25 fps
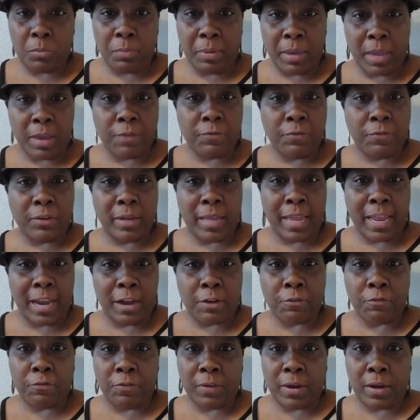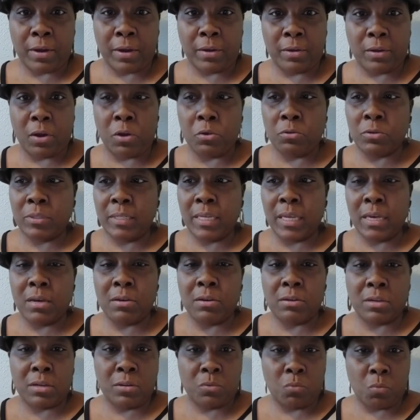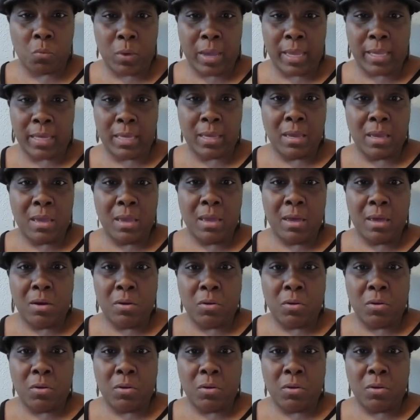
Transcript: You're paying for the airfare. The hotel can wait,